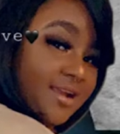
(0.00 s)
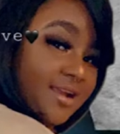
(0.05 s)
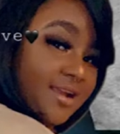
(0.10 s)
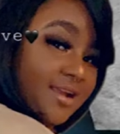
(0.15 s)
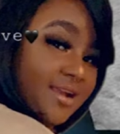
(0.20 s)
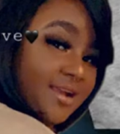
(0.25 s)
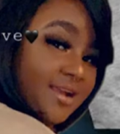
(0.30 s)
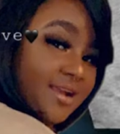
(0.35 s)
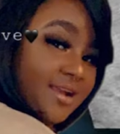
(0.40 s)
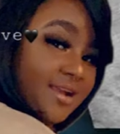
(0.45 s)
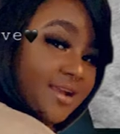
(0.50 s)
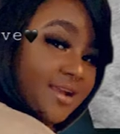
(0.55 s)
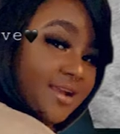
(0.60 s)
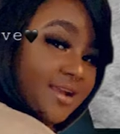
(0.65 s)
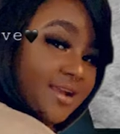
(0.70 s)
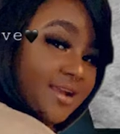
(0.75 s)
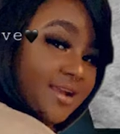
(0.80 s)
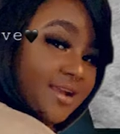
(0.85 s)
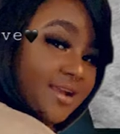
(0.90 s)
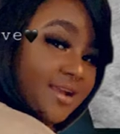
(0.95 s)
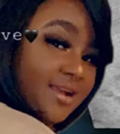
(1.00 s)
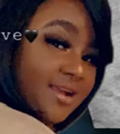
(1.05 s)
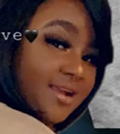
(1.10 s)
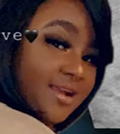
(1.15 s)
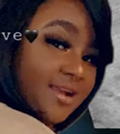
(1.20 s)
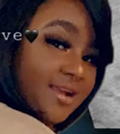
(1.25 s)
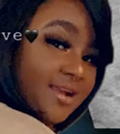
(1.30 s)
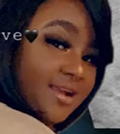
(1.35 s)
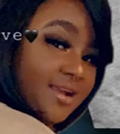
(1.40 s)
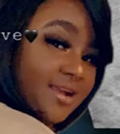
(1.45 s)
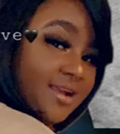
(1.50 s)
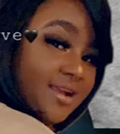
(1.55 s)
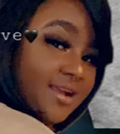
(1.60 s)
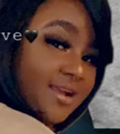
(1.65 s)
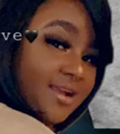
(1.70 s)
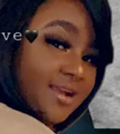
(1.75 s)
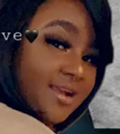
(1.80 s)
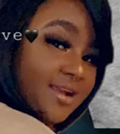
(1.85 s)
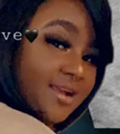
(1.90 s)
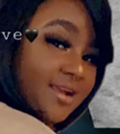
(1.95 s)

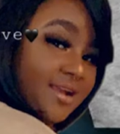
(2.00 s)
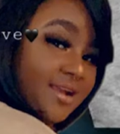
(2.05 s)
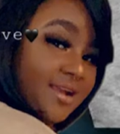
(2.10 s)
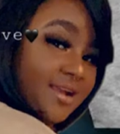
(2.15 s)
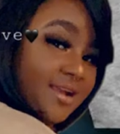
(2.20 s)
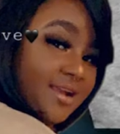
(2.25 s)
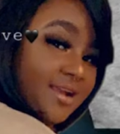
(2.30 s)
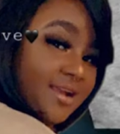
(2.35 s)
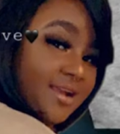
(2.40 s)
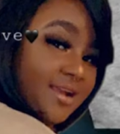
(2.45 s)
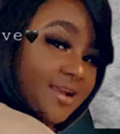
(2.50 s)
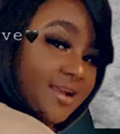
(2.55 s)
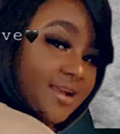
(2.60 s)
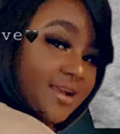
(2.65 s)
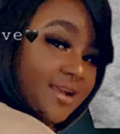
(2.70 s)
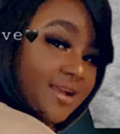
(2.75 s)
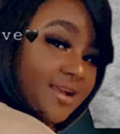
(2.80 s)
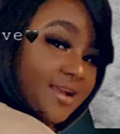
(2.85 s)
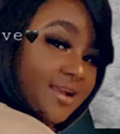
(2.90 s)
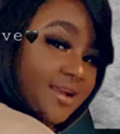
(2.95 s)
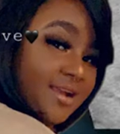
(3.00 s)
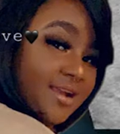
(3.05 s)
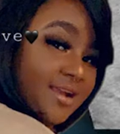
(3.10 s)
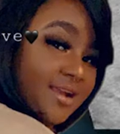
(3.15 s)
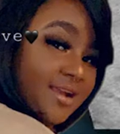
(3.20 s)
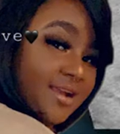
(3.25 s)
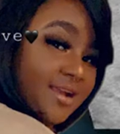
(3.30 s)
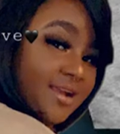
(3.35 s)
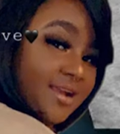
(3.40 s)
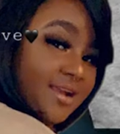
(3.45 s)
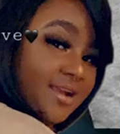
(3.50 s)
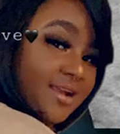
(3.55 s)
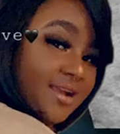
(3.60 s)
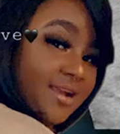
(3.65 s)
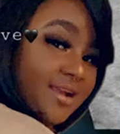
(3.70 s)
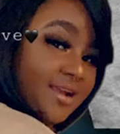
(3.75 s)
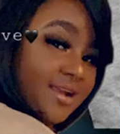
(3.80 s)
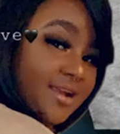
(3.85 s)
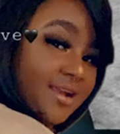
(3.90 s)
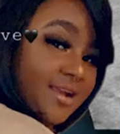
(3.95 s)

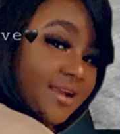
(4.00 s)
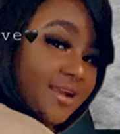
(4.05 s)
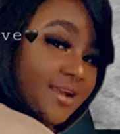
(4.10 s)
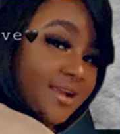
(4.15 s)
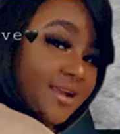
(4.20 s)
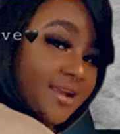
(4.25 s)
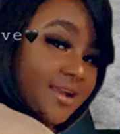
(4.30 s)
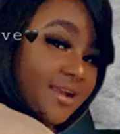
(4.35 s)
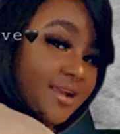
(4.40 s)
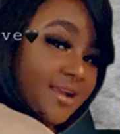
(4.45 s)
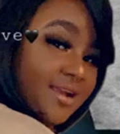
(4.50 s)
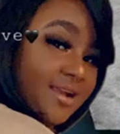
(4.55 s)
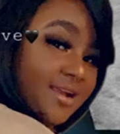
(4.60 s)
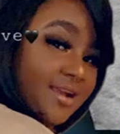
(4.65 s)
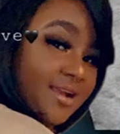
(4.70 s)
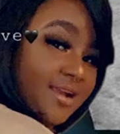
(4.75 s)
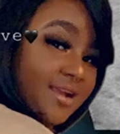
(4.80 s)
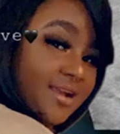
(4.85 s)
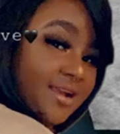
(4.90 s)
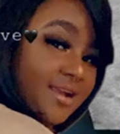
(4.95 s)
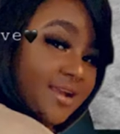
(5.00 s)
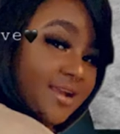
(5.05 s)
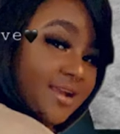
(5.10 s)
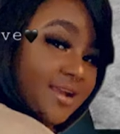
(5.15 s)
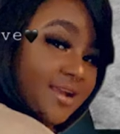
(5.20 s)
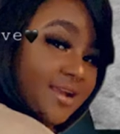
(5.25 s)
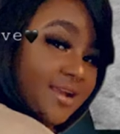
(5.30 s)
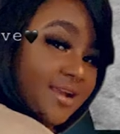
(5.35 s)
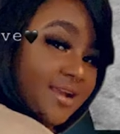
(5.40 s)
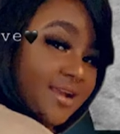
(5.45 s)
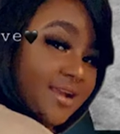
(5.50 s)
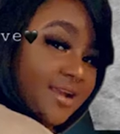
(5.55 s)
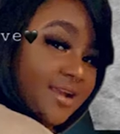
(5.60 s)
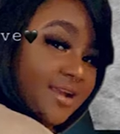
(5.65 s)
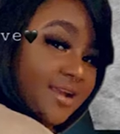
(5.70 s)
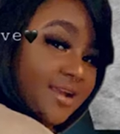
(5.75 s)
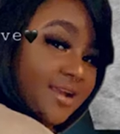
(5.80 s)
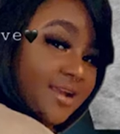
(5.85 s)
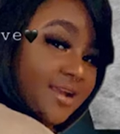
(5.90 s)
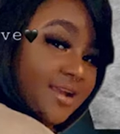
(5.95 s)

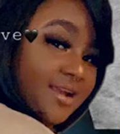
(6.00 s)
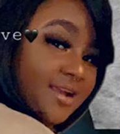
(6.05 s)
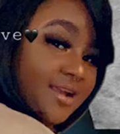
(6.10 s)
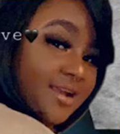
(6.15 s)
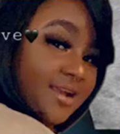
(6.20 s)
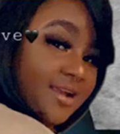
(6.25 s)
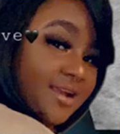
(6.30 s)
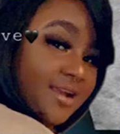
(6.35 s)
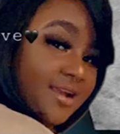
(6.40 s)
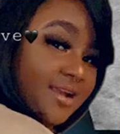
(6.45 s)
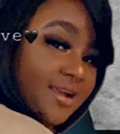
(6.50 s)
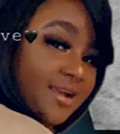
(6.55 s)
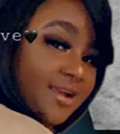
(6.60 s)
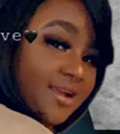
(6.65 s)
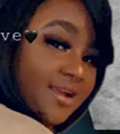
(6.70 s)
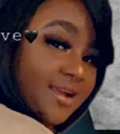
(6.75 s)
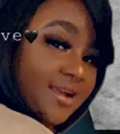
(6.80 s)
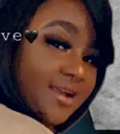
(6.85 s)
(not speaking)